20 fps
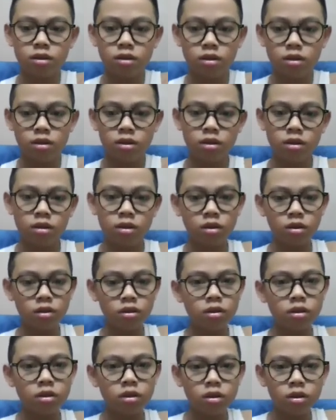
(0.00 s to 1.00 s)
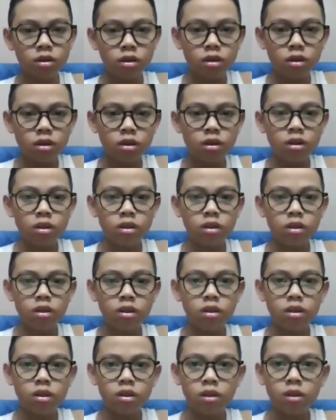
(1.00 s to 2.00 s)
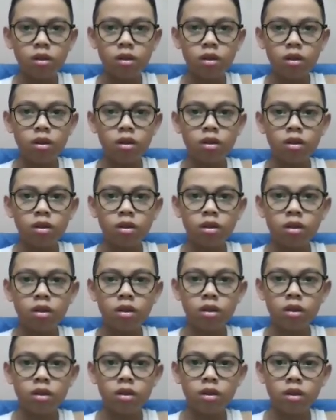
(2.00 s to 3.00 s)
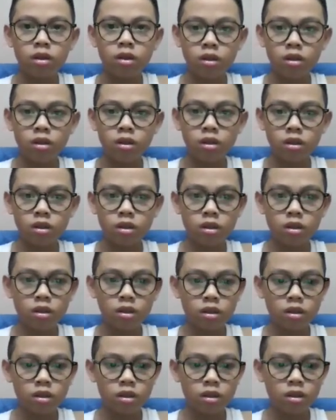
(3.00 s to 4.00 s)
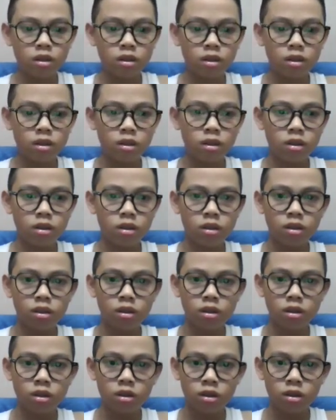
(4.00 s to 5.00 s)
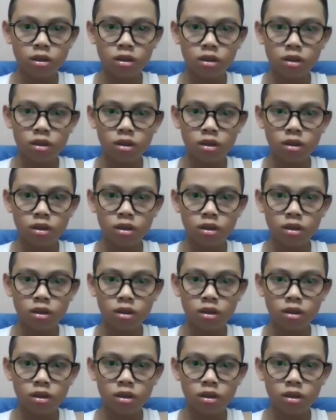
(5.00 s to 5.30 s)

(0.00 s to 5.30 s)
The person shown says nothing.